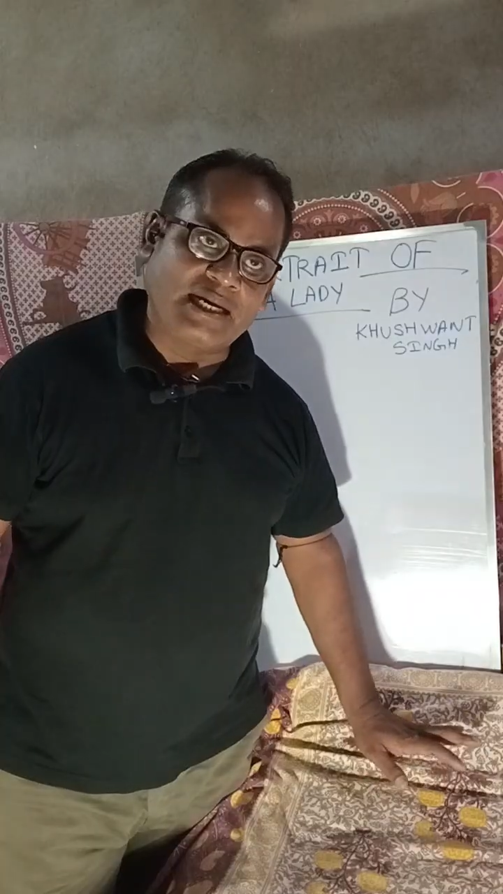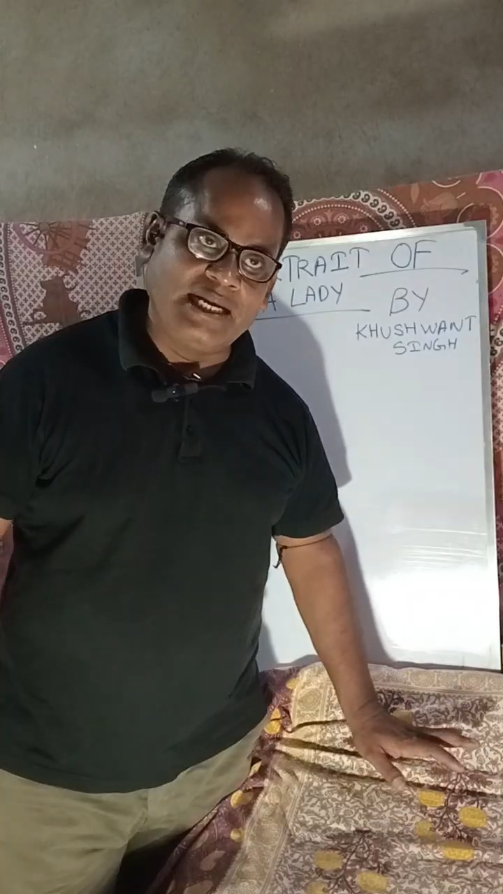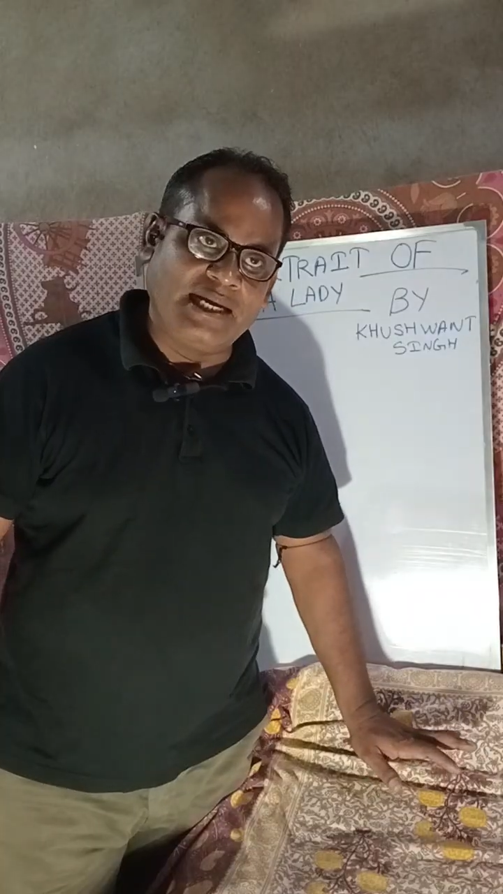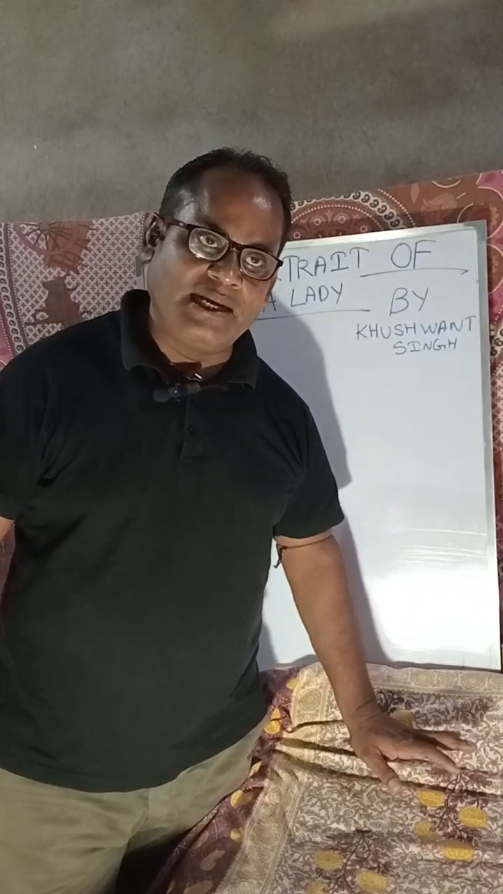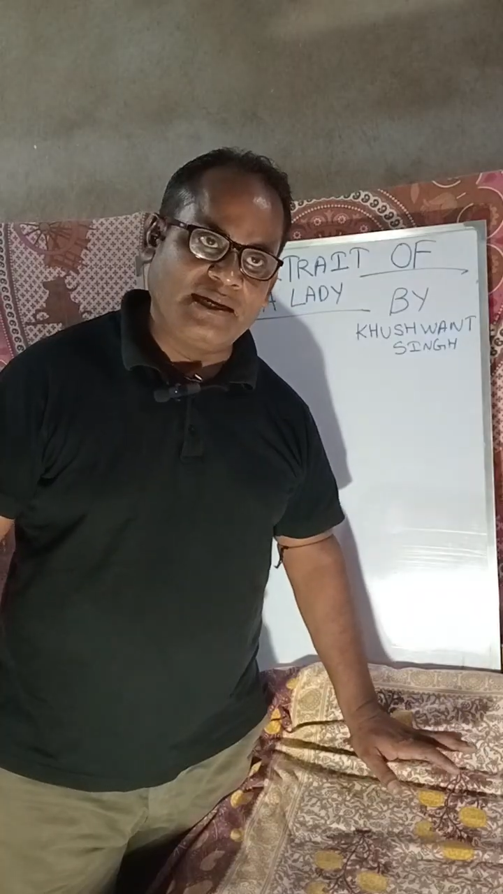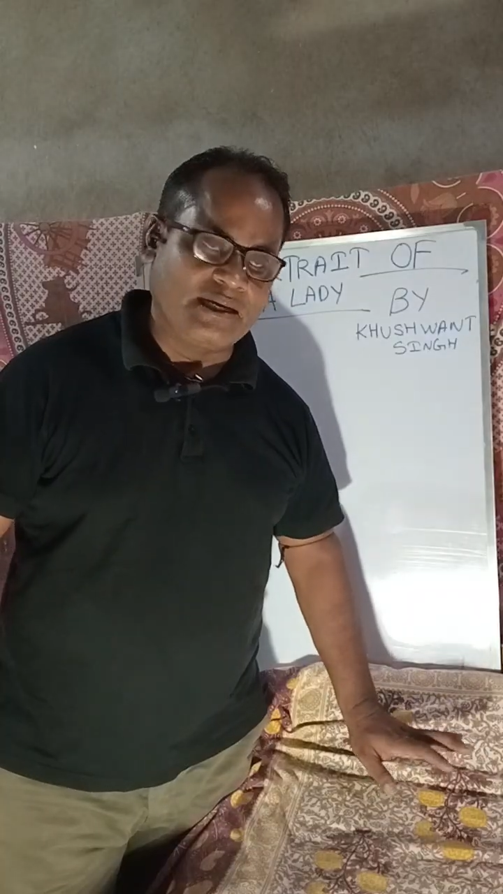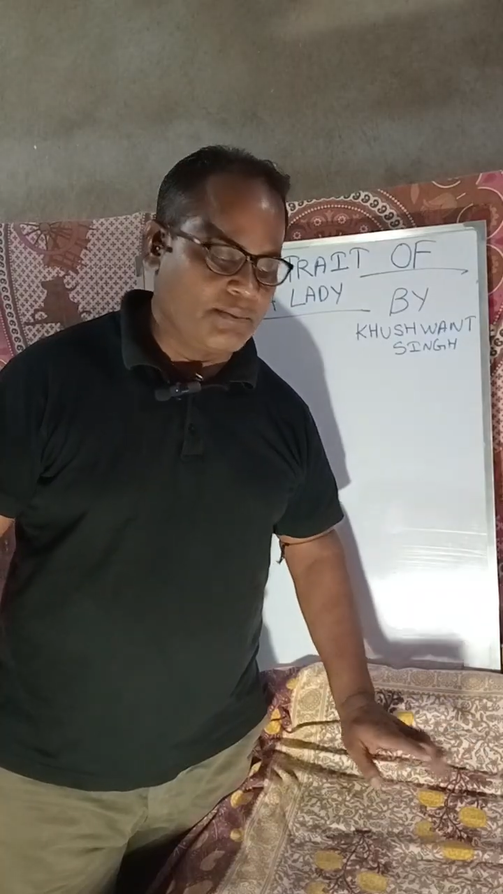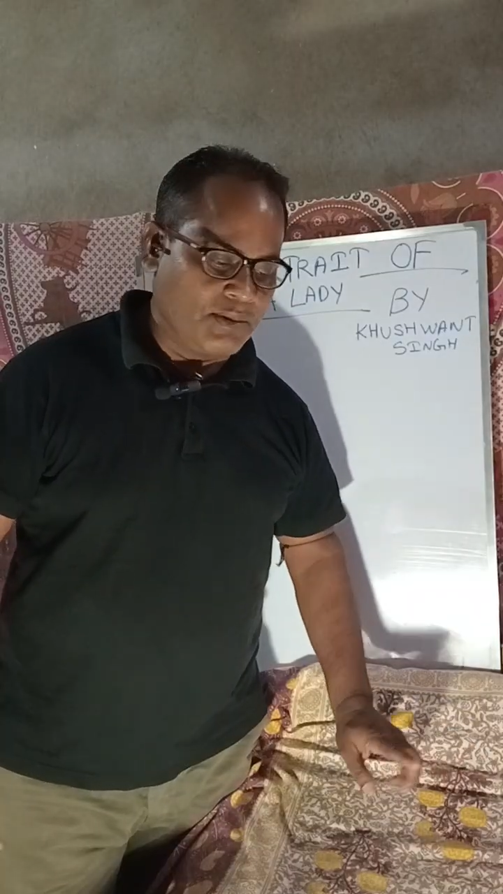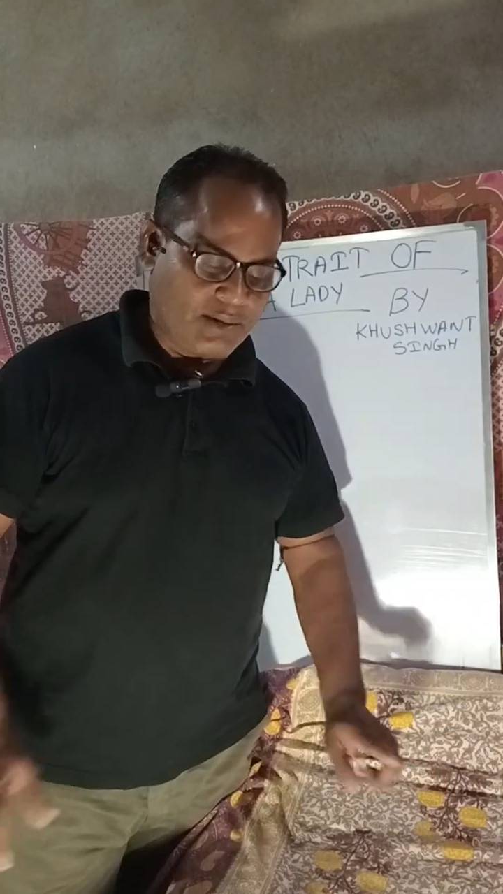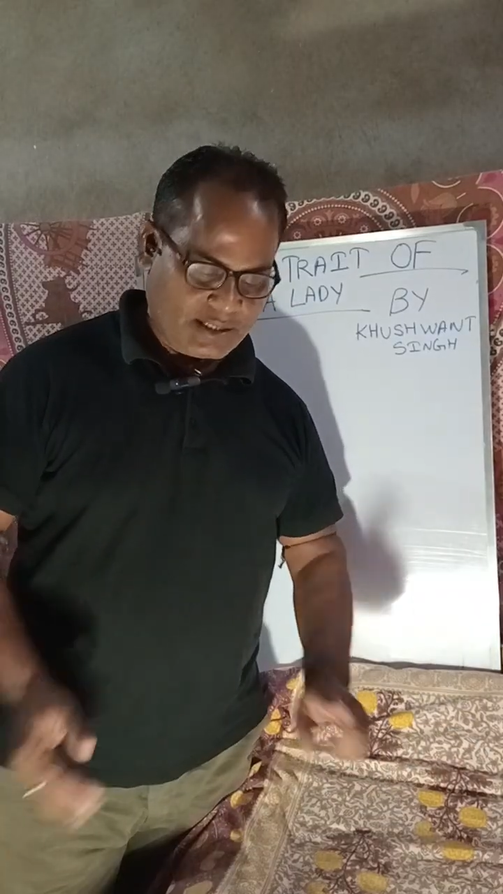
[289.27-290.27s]
Clear?
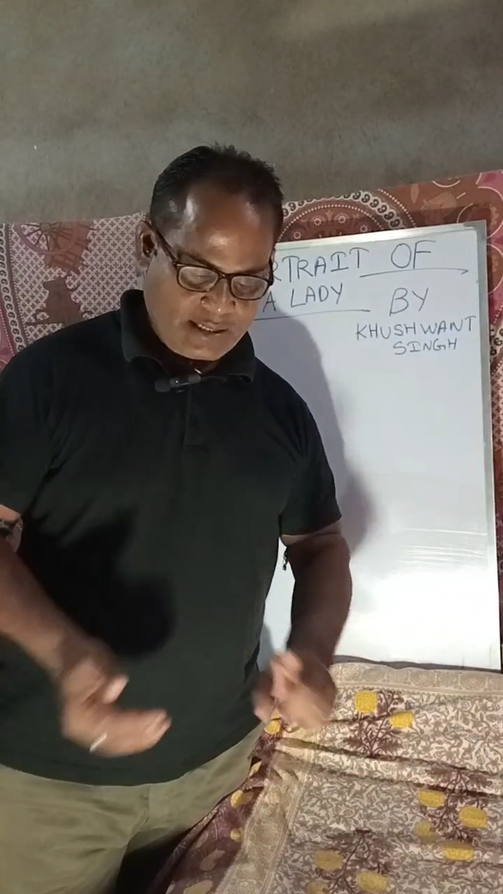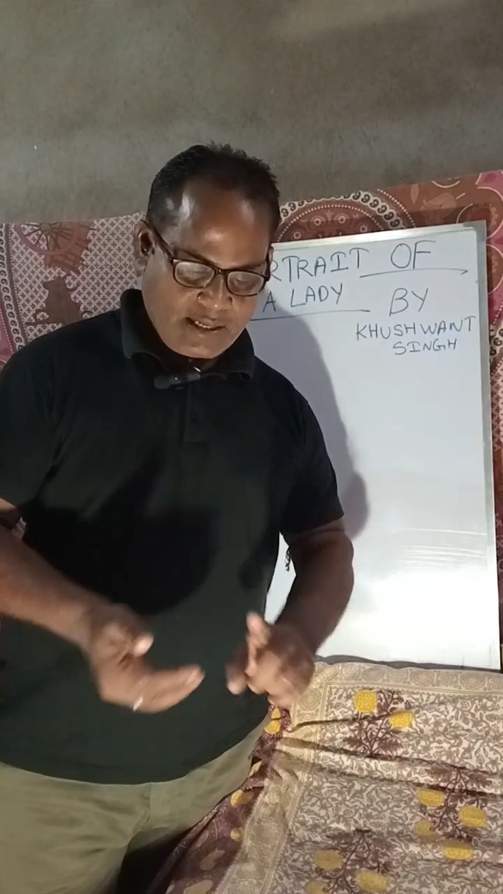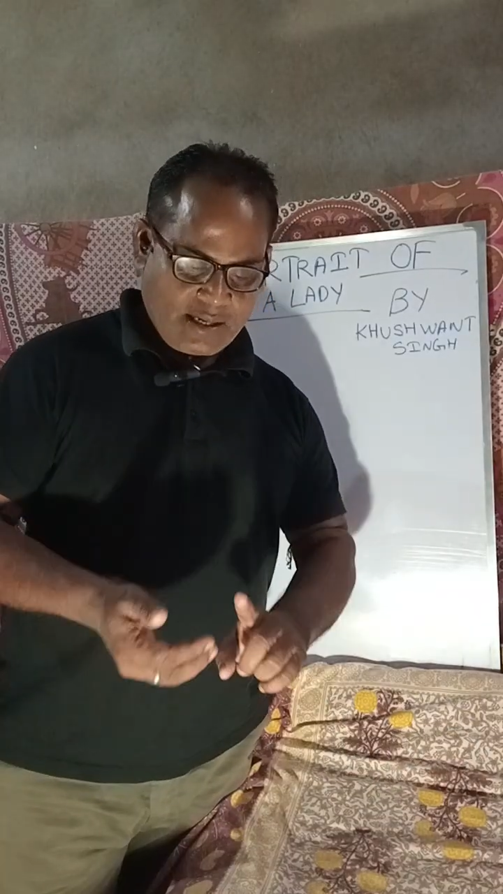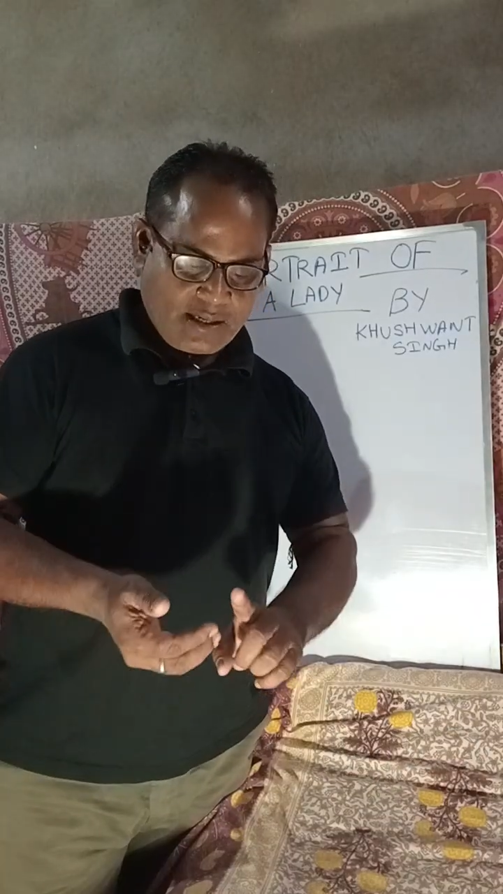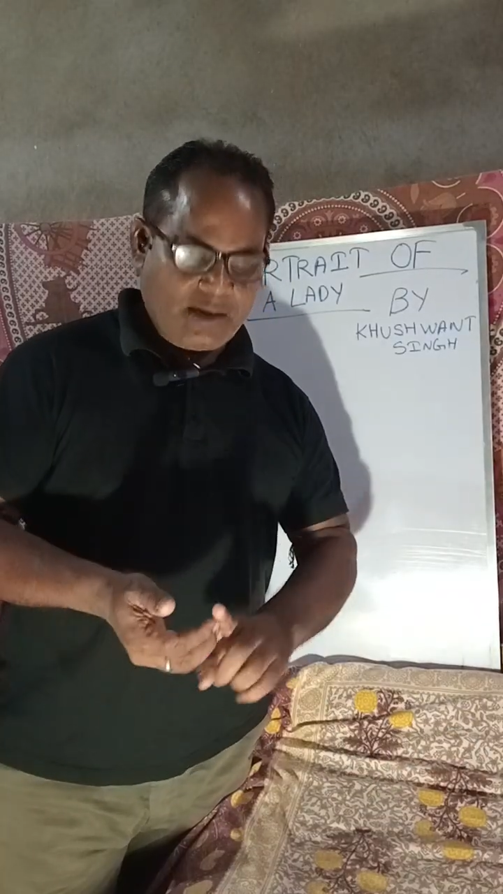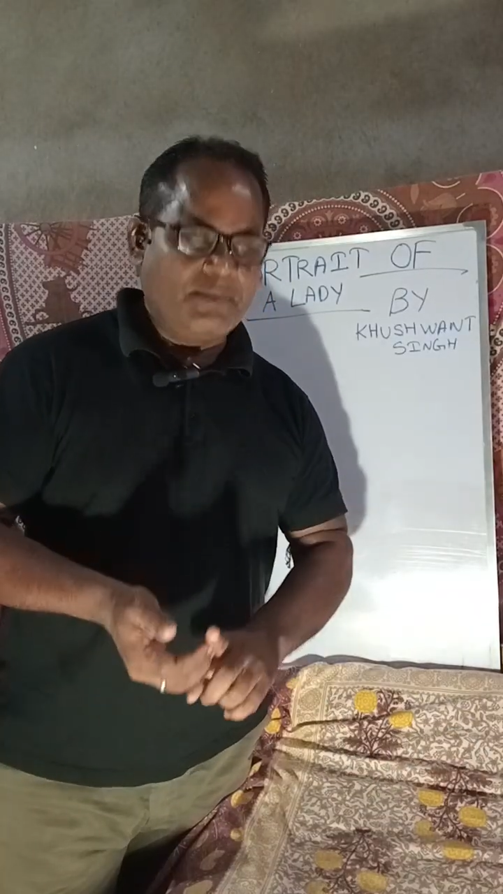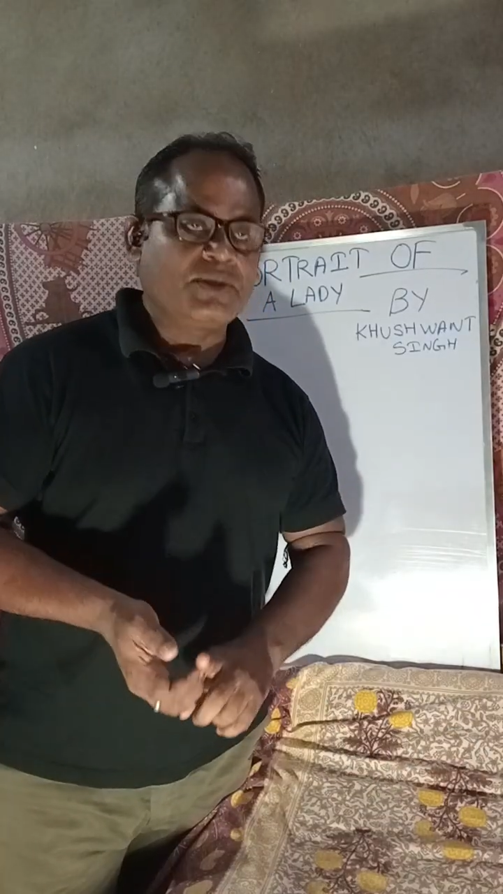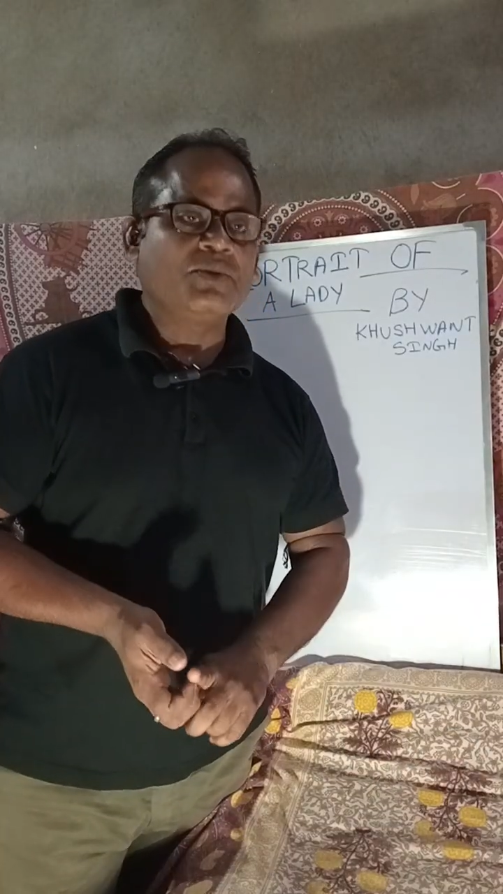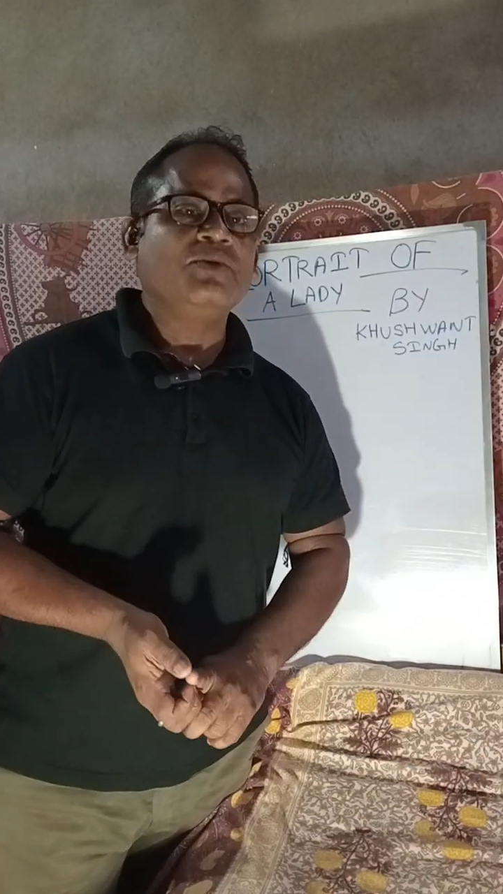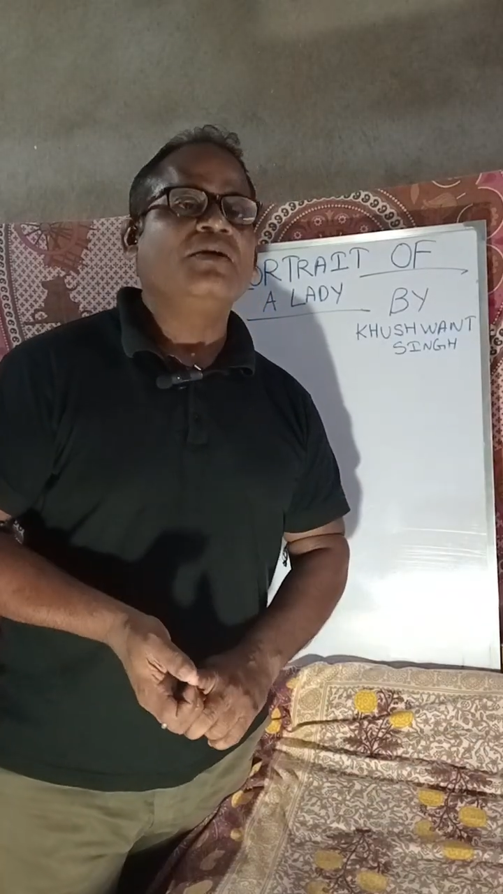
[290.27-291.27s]
Number one.
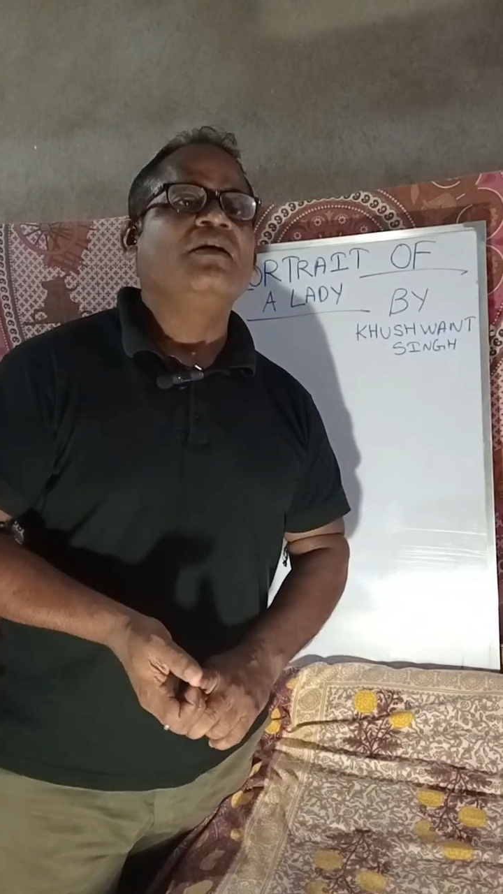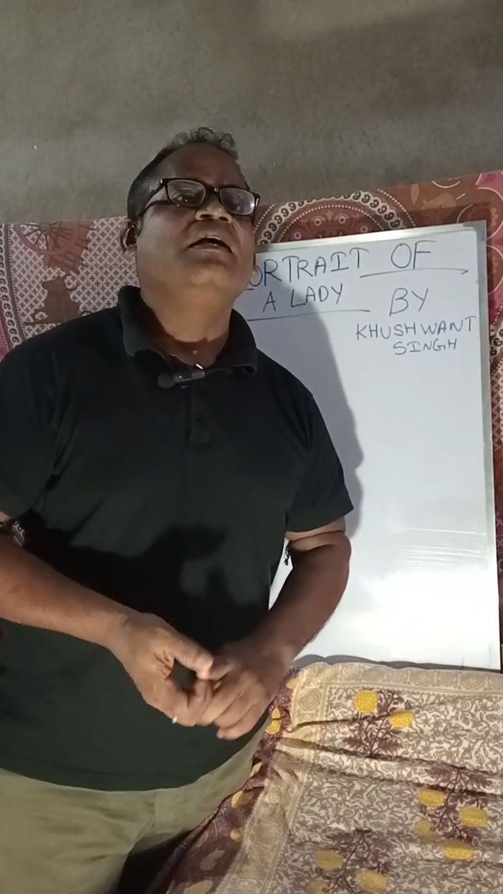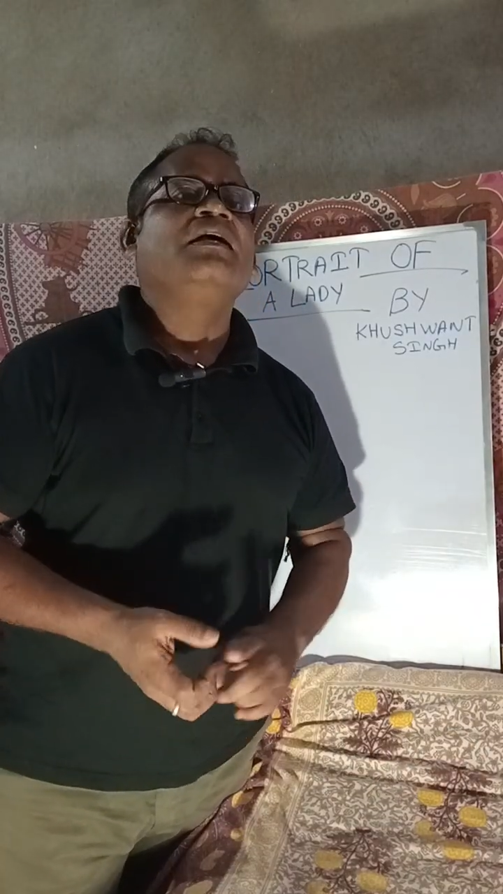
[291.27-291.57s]
Number two,